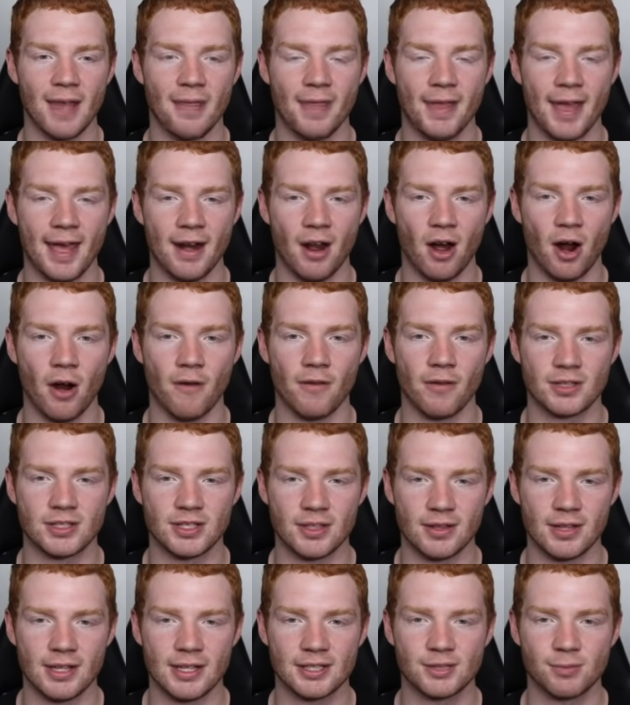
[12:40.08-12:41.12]
then over
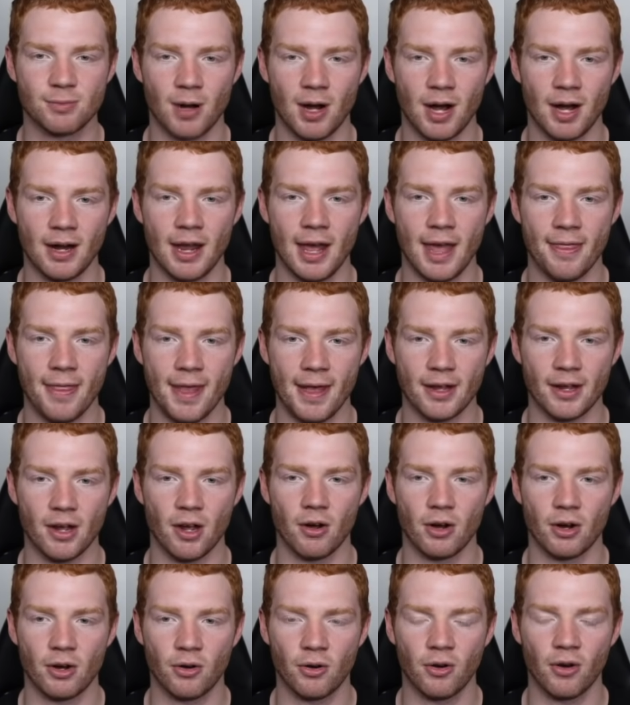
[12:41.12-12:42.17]
to this one, and then
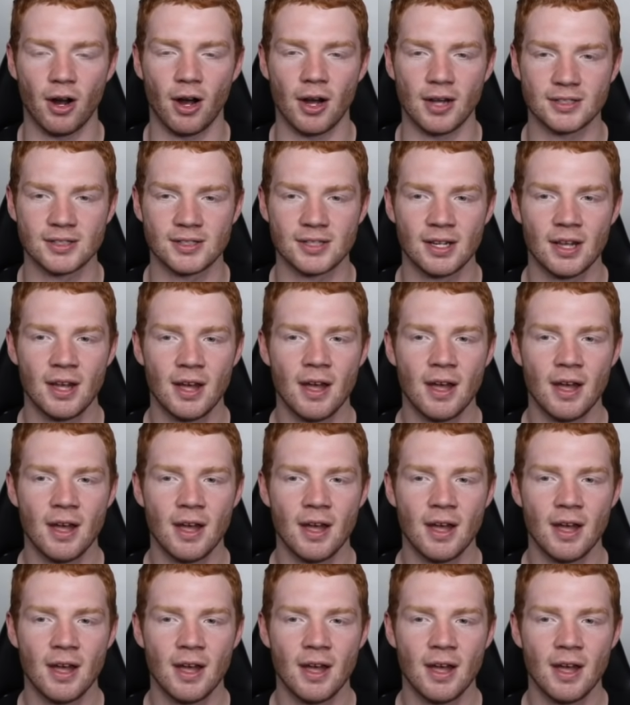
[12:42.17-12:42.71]
go across,